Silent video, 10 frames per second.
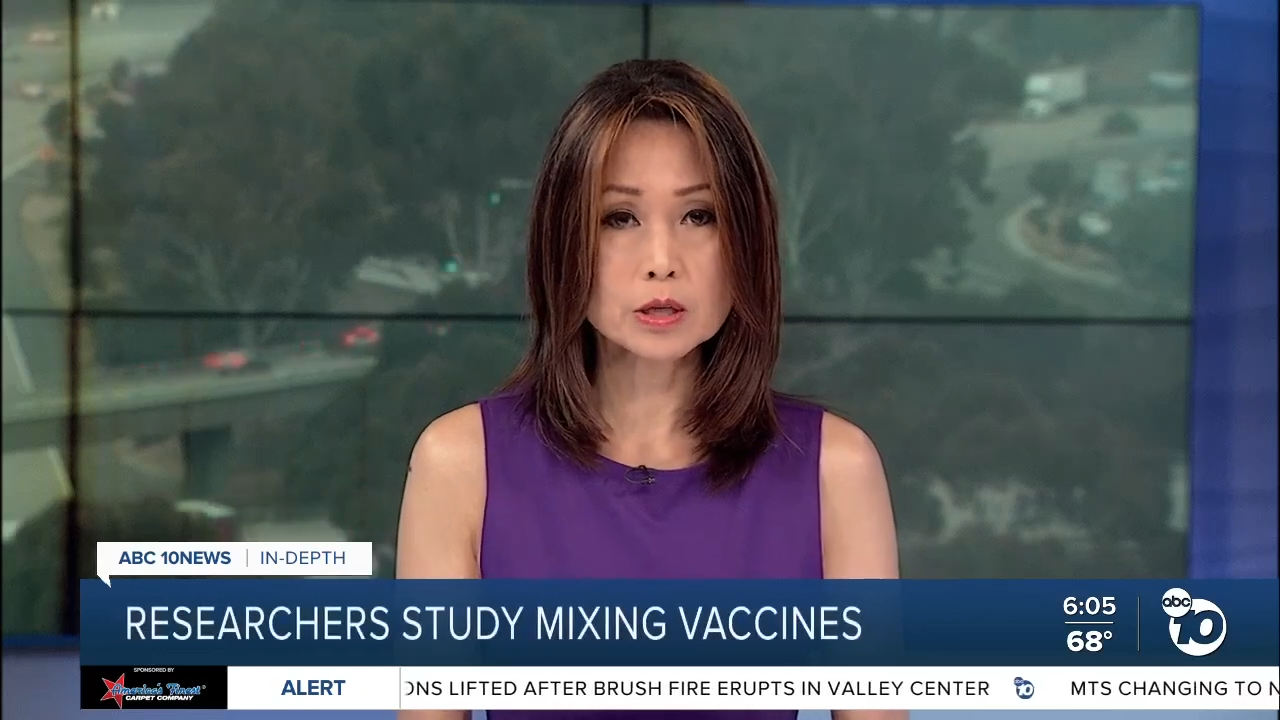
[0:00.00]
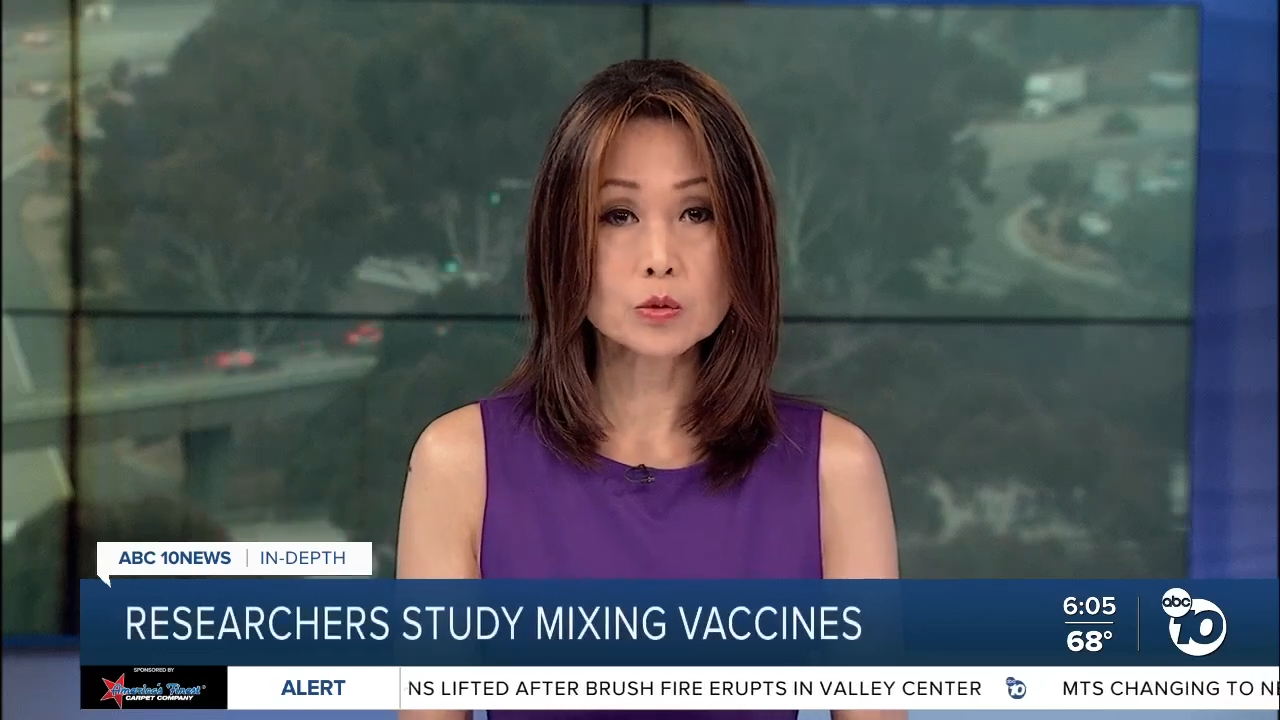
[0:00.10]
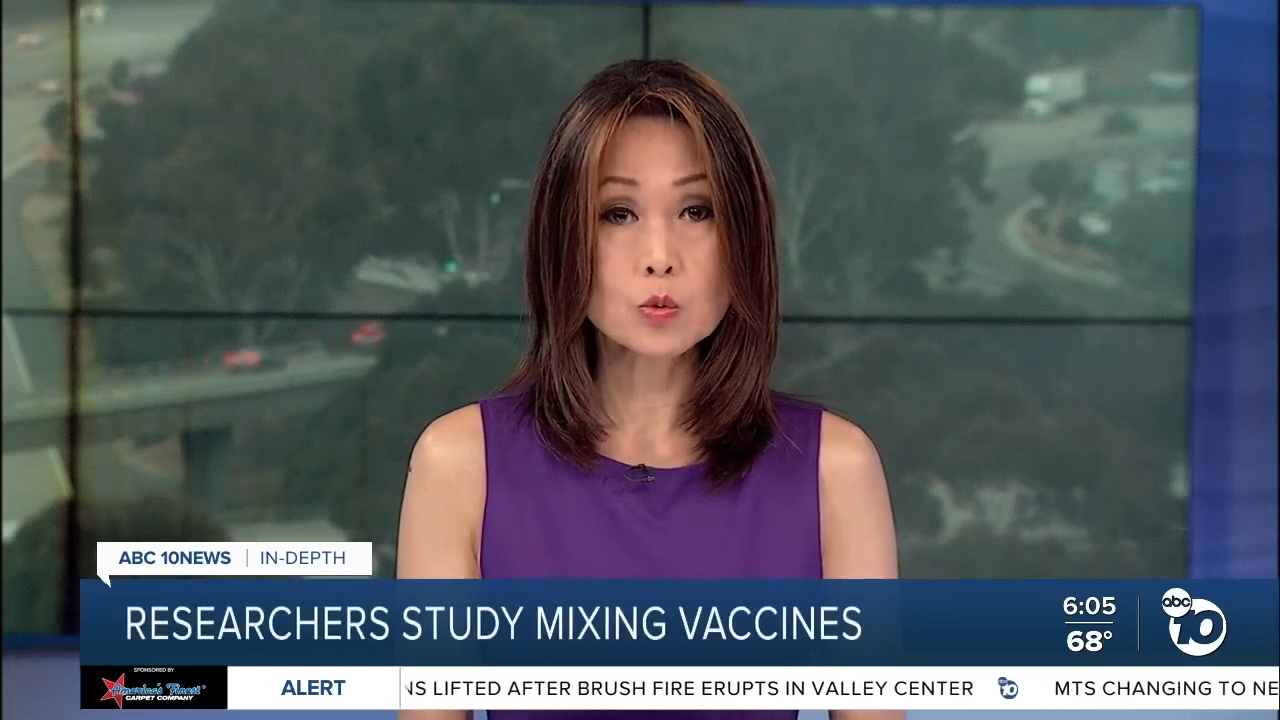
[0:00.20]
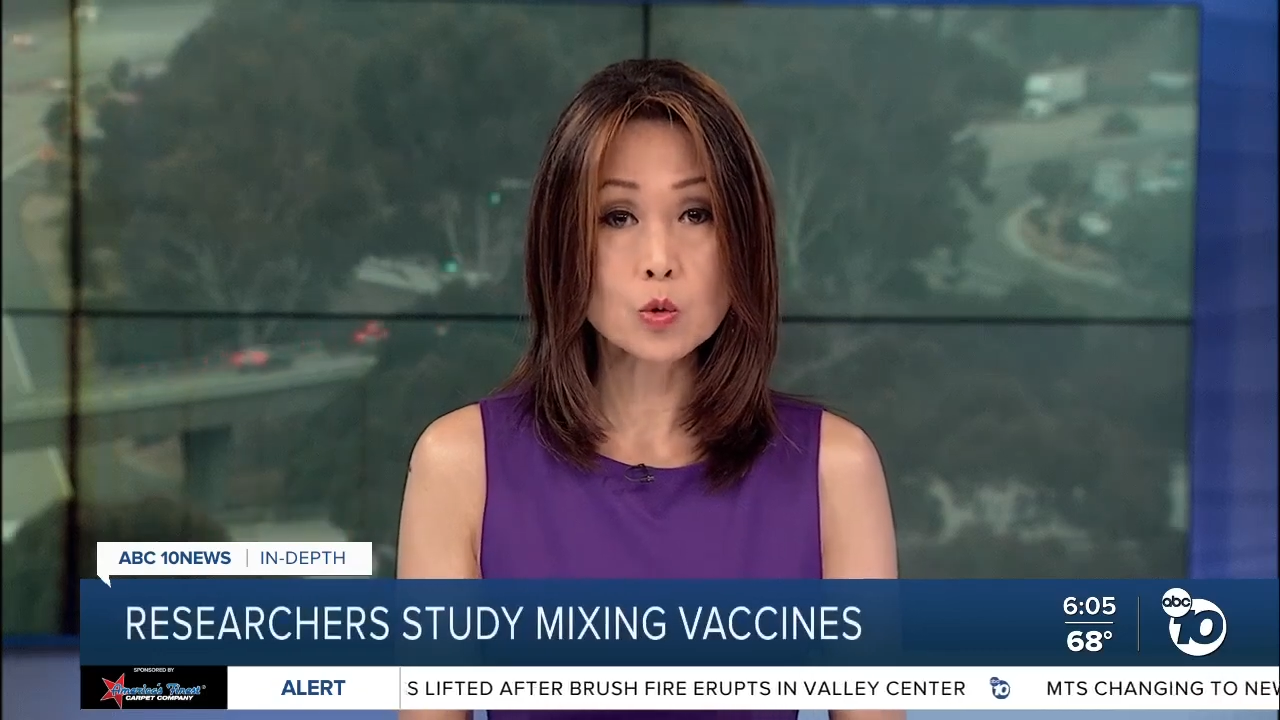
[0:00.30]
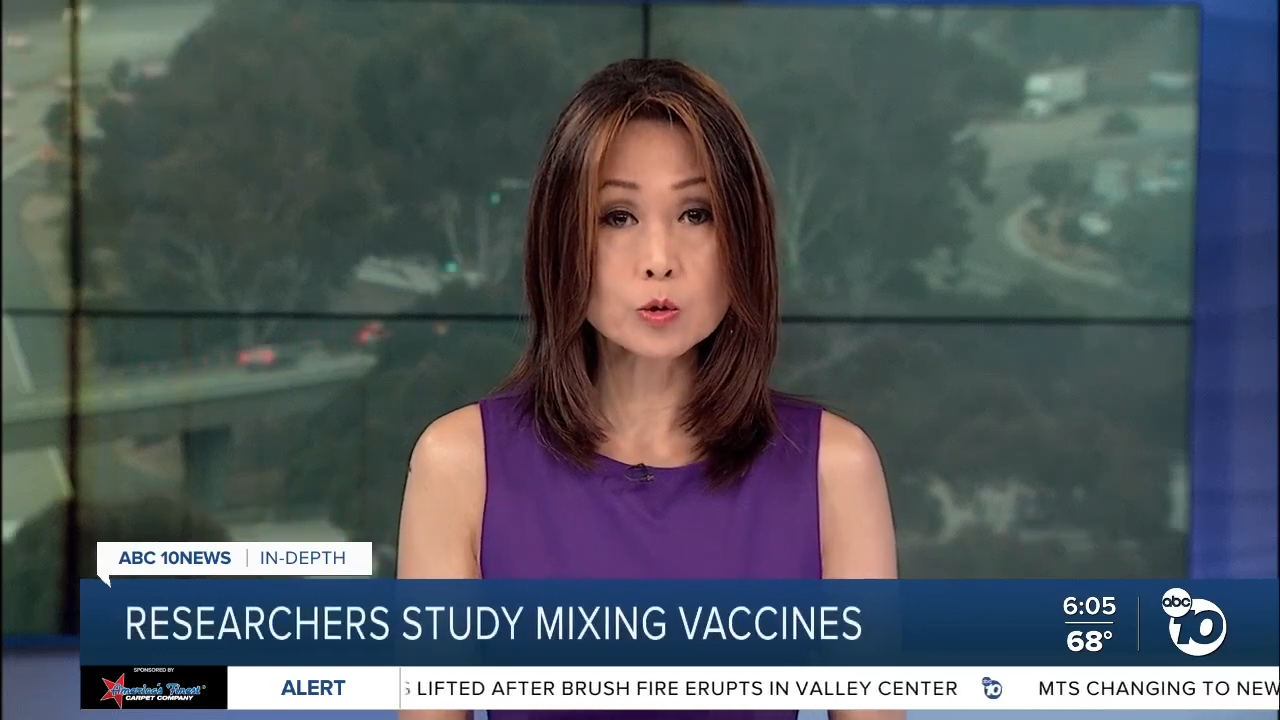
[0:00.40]
by
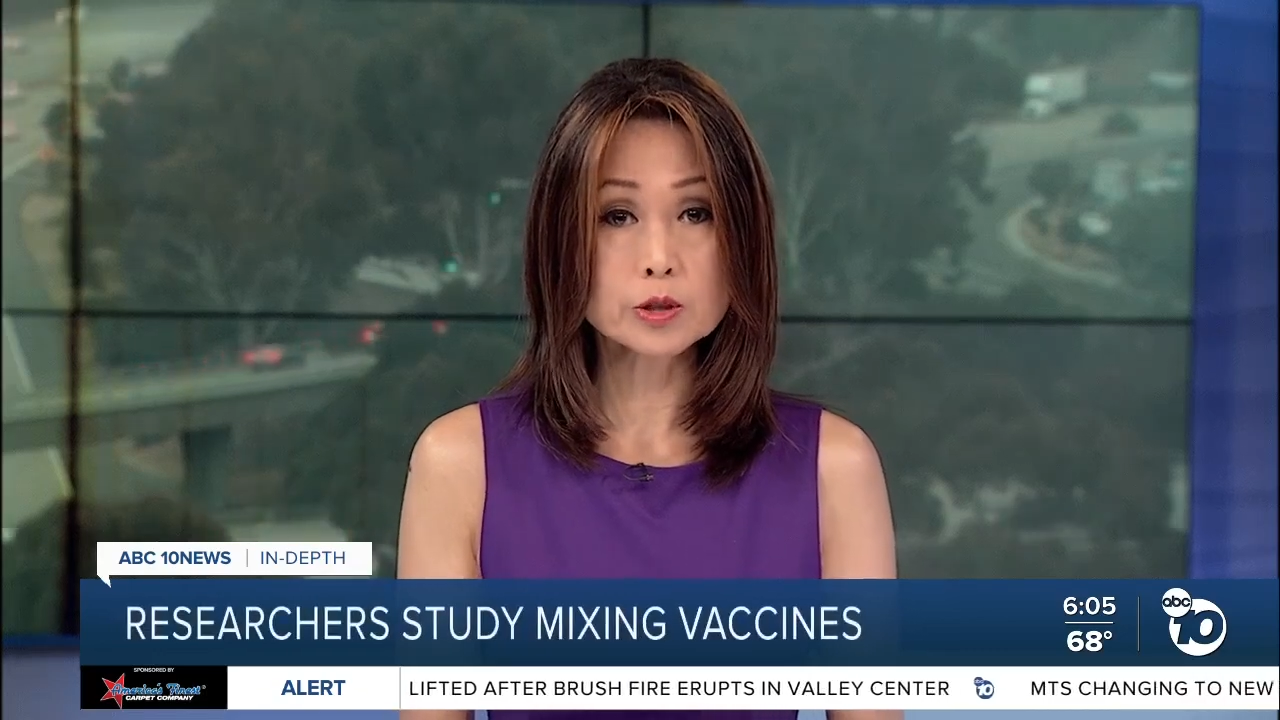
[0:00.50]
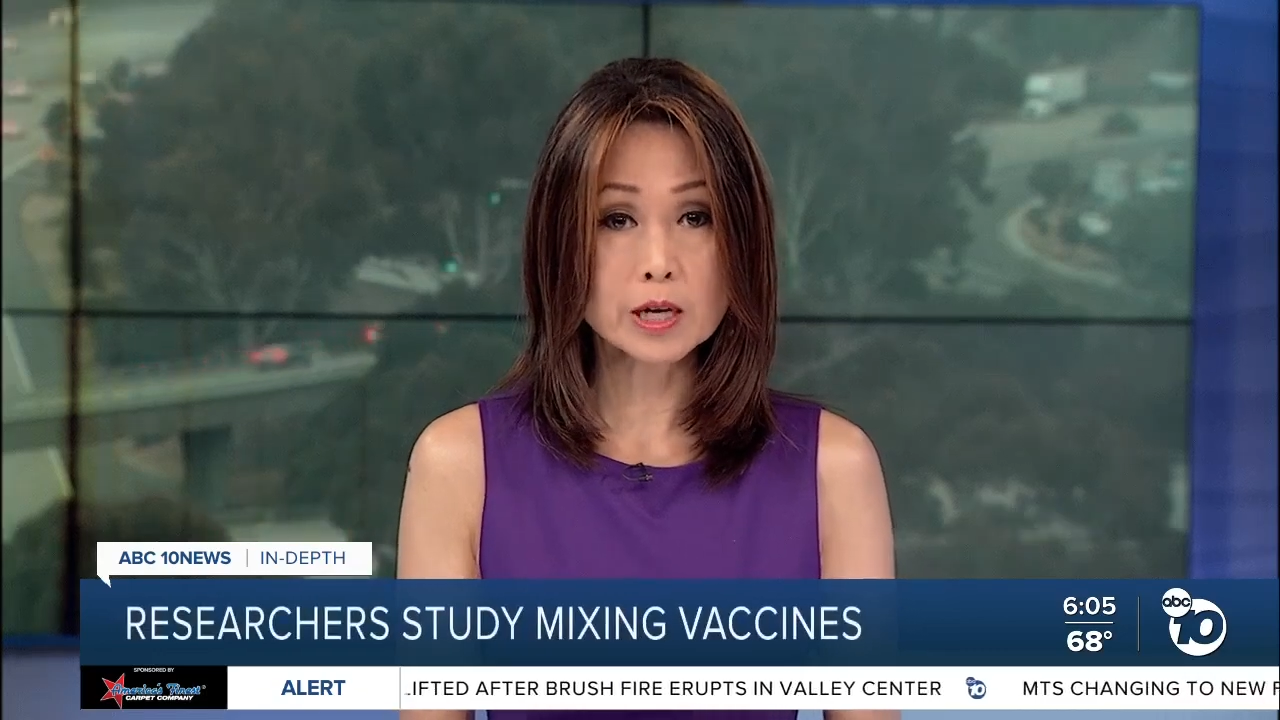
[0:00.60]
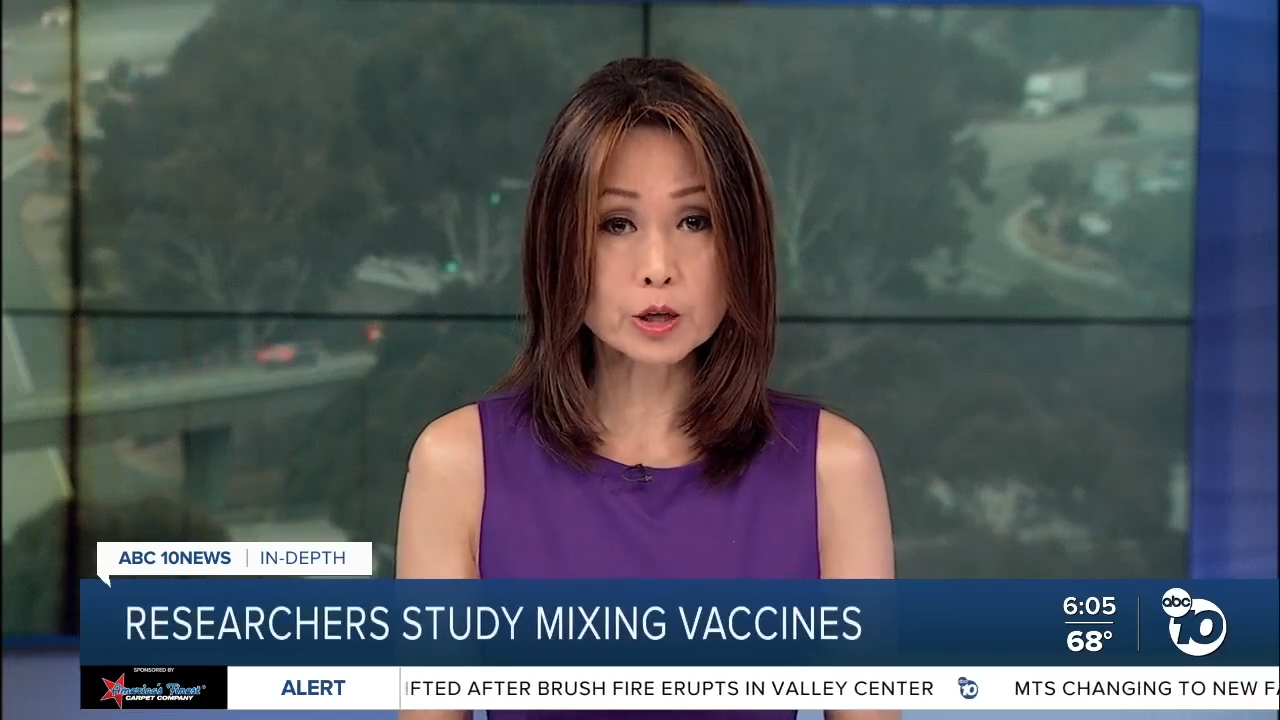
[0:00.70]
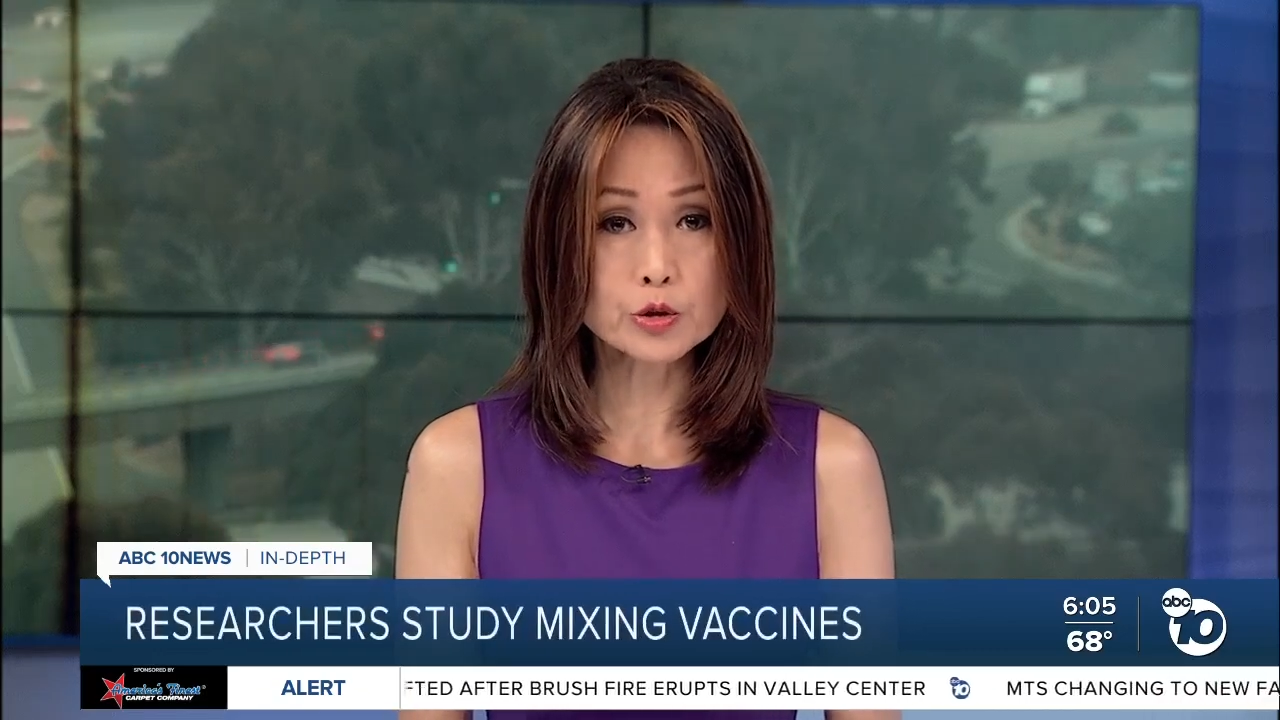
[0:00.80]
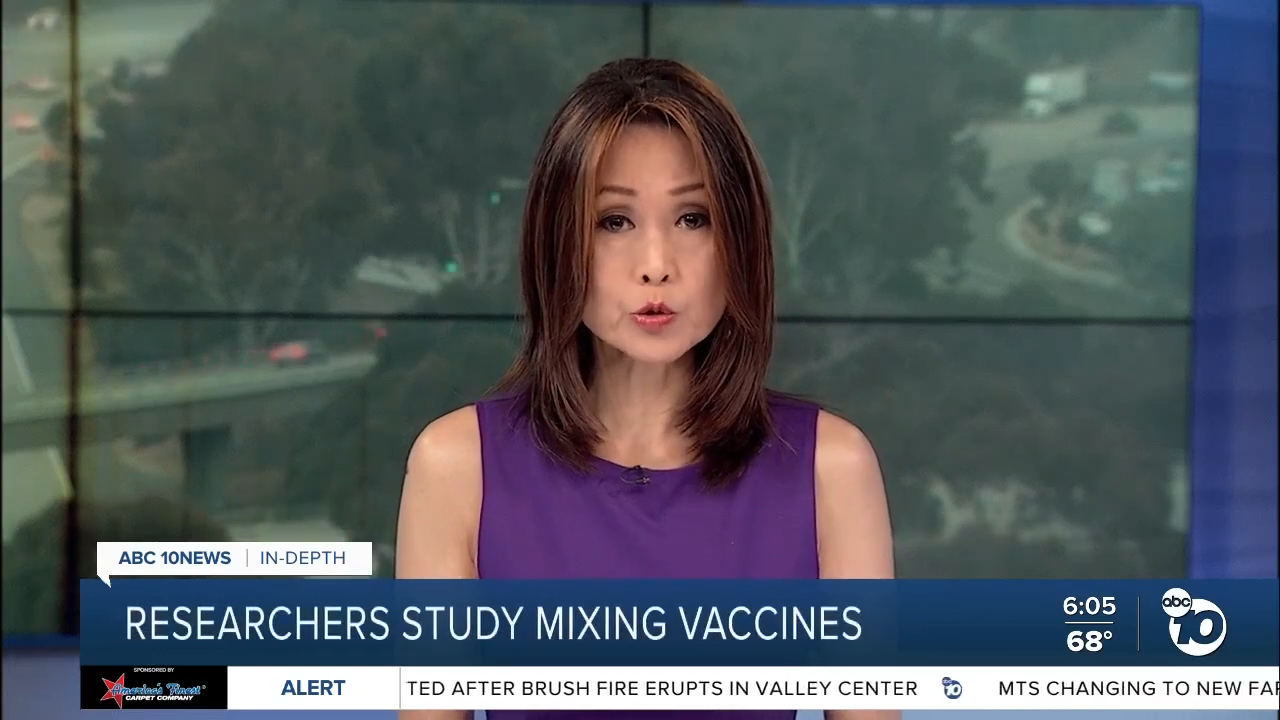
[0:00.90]
the World
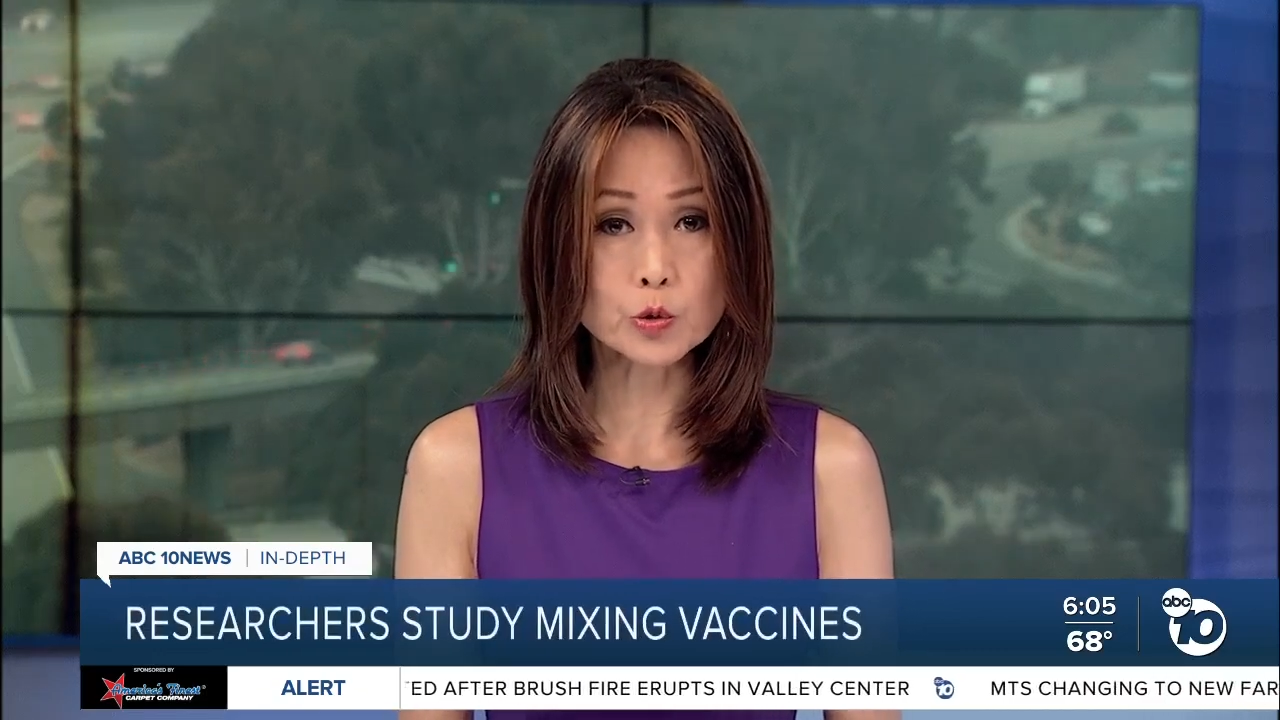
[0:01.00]
Health